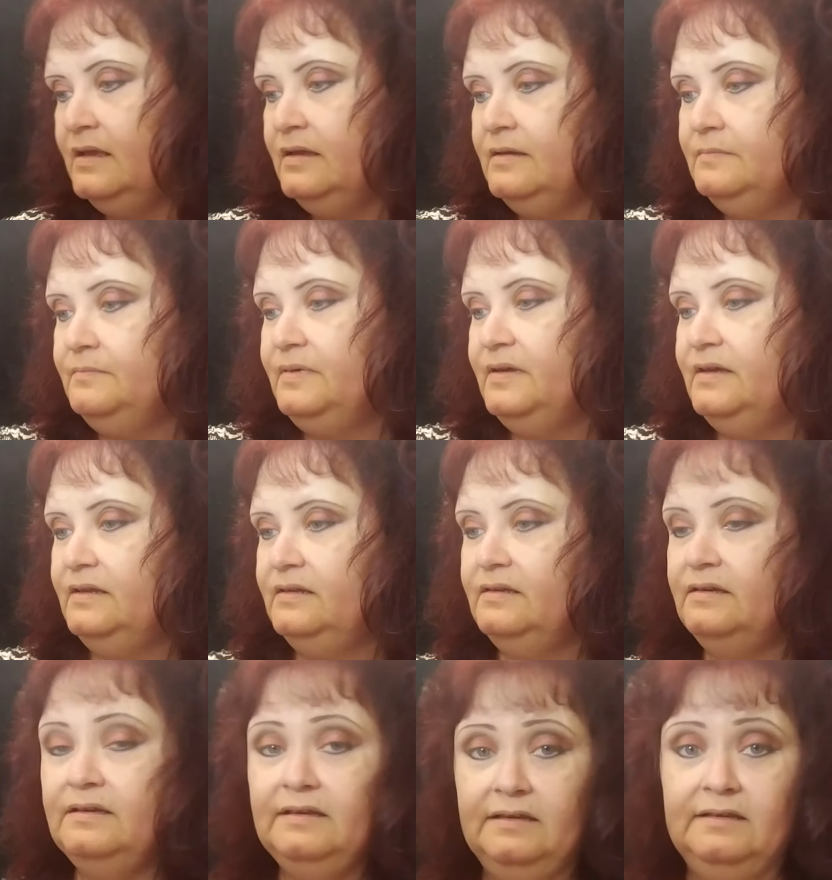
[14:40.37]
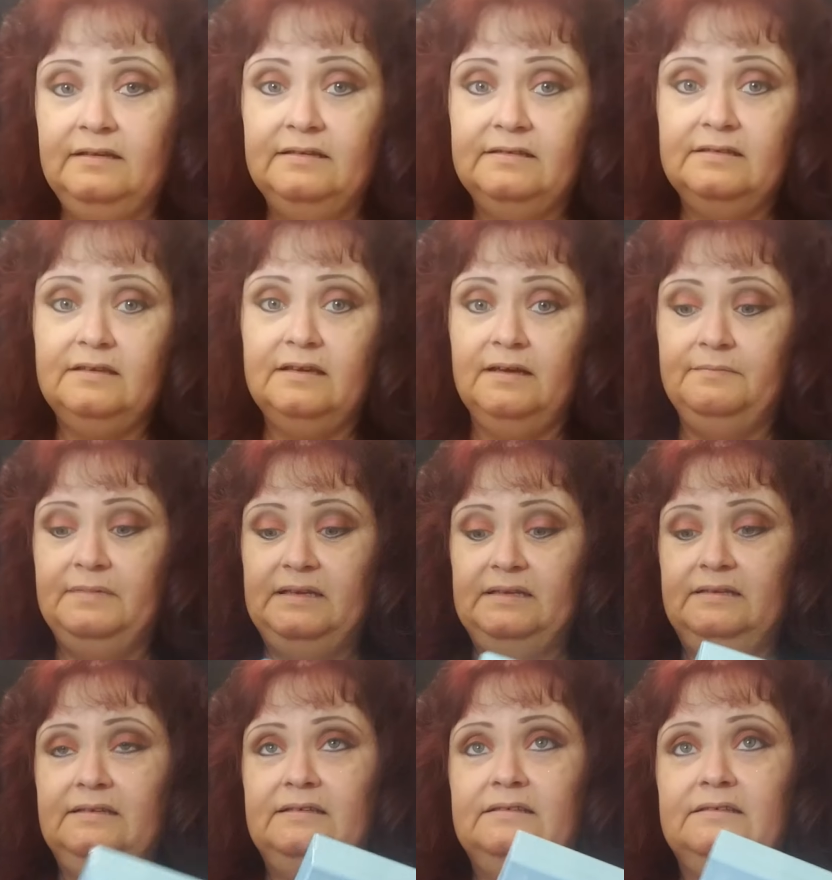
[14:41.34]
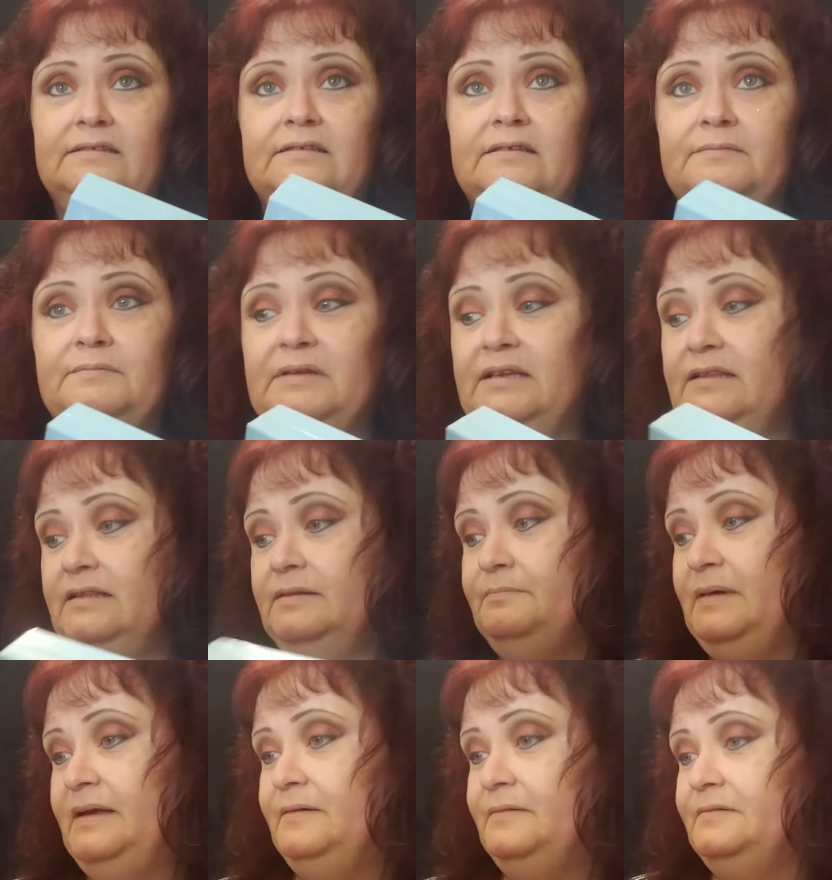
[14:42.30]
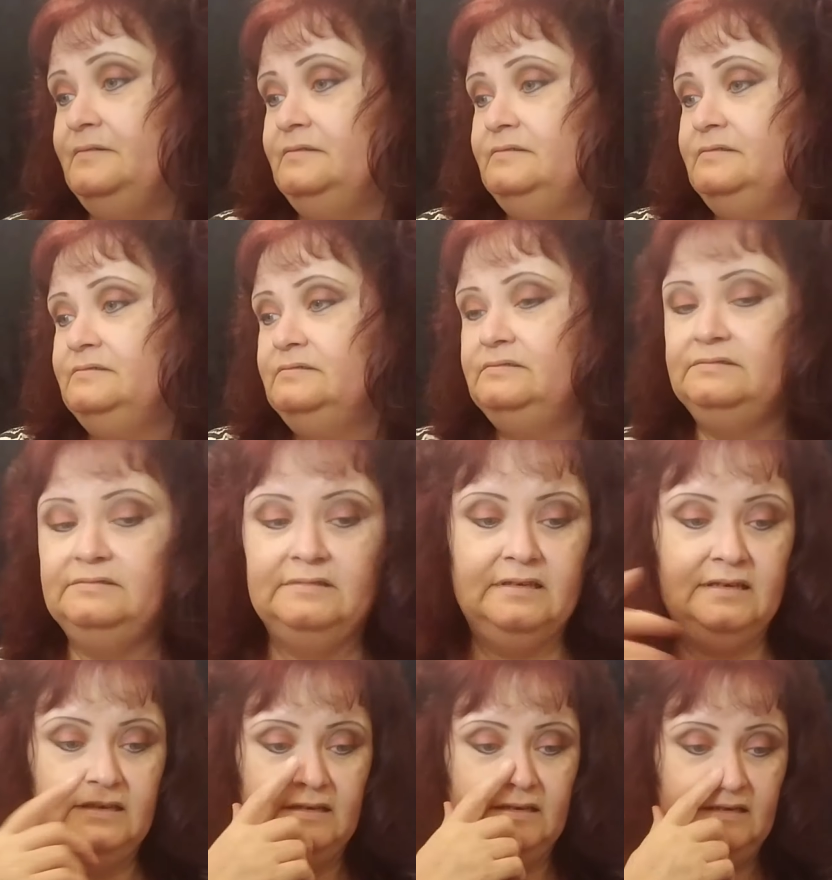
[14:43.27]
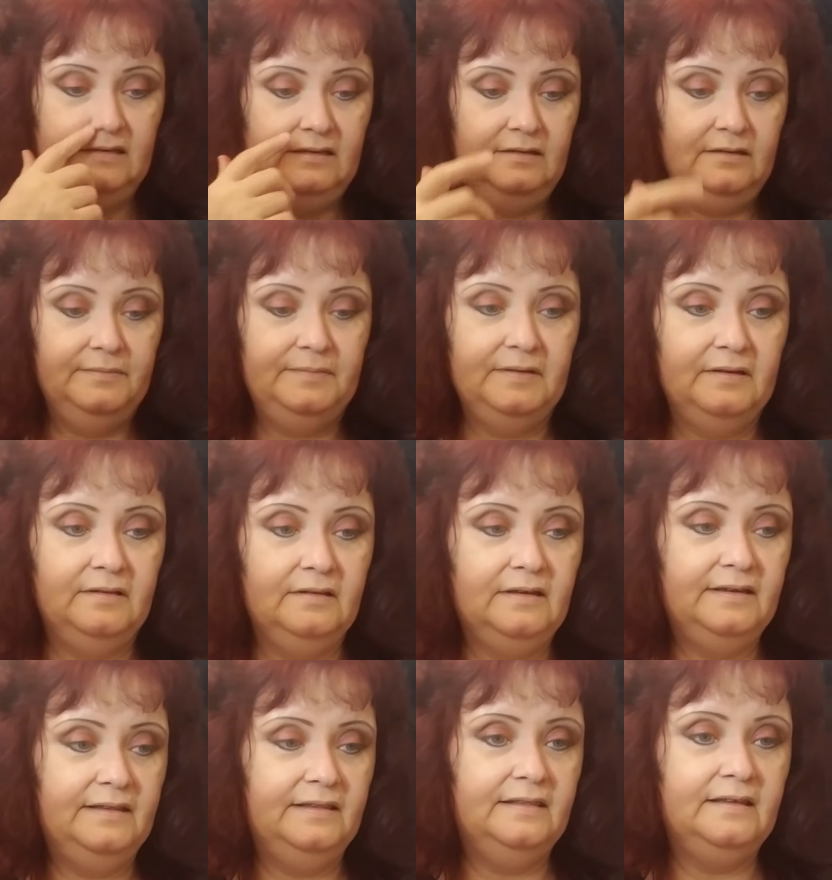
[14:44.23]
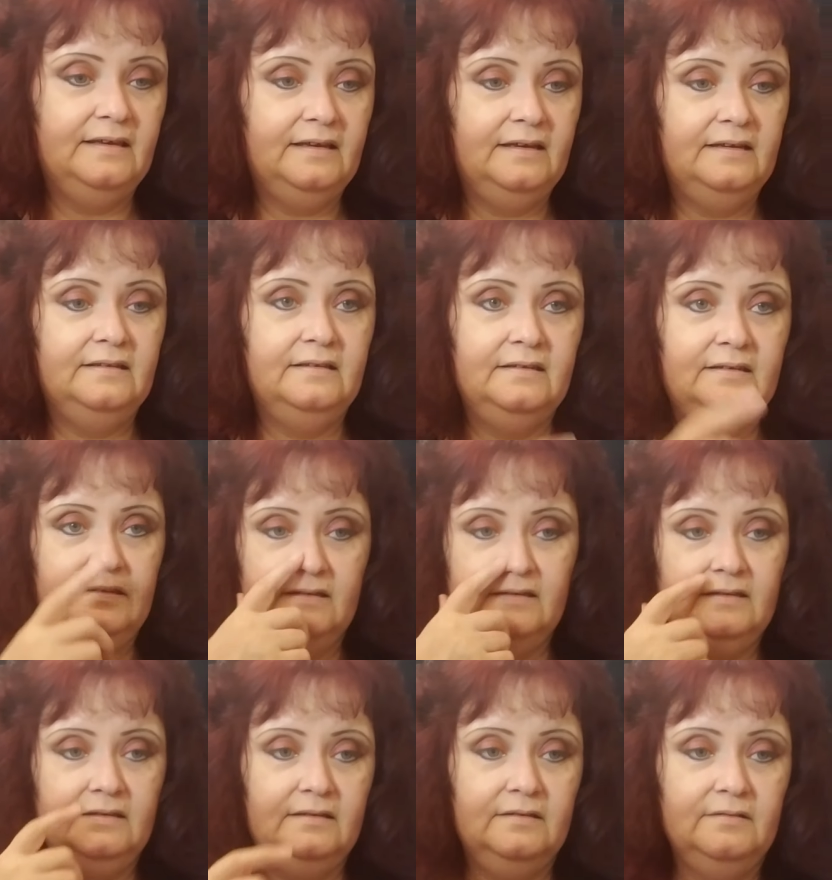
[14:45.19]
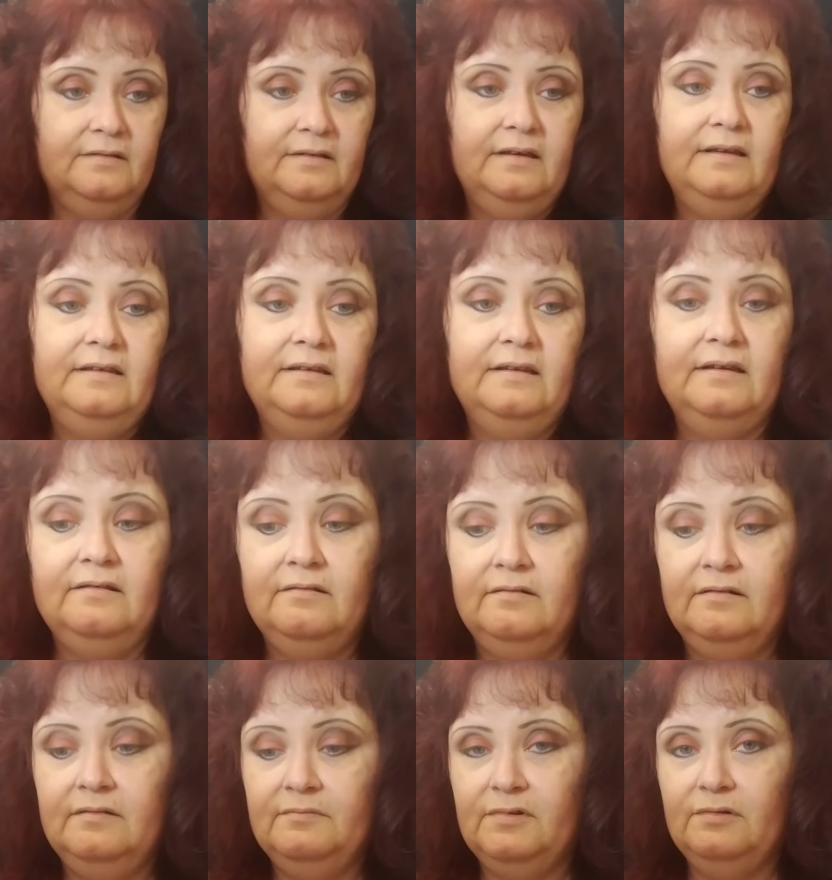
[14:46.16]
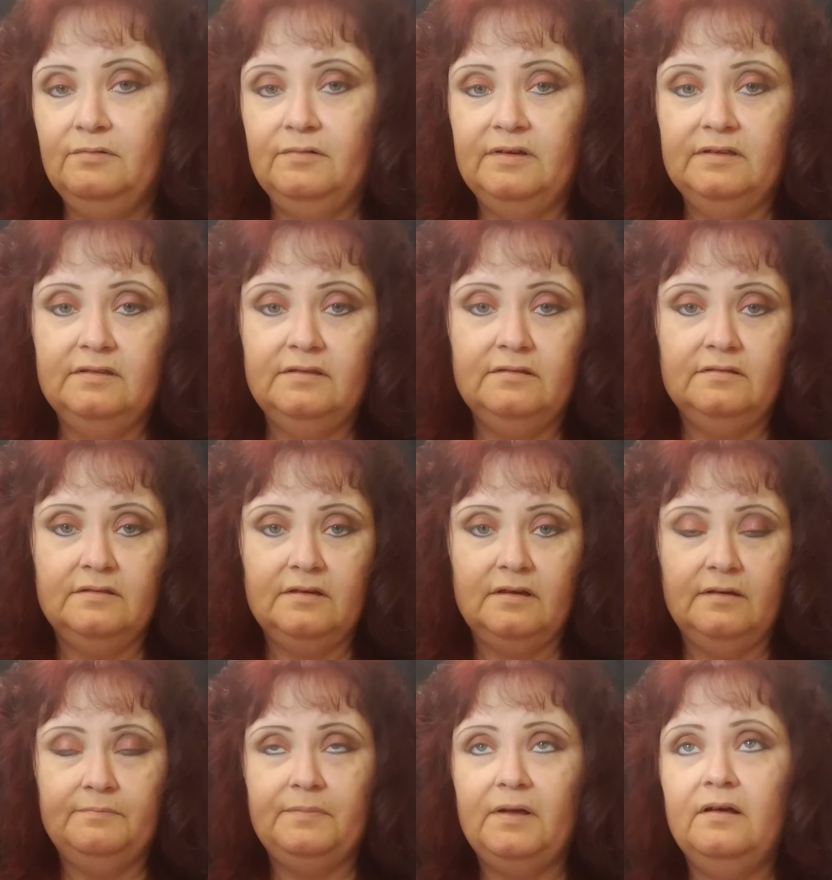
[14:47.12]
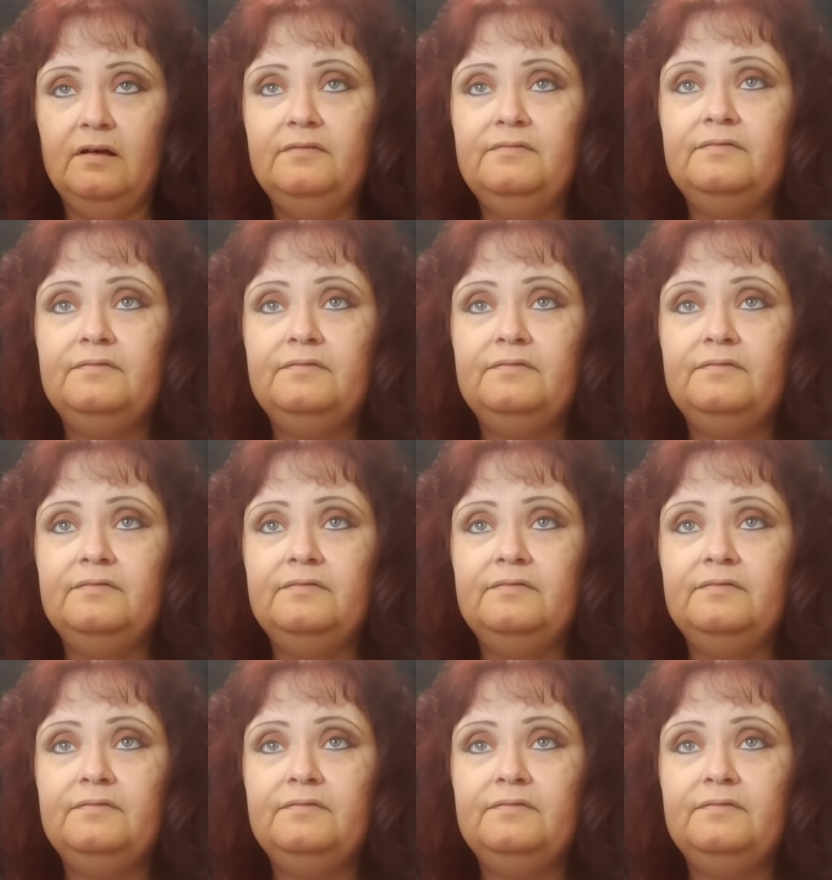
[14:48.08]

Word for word: But it is coming, it's coming in the mail. Hope y'all like that. Okay, now I'm going to top off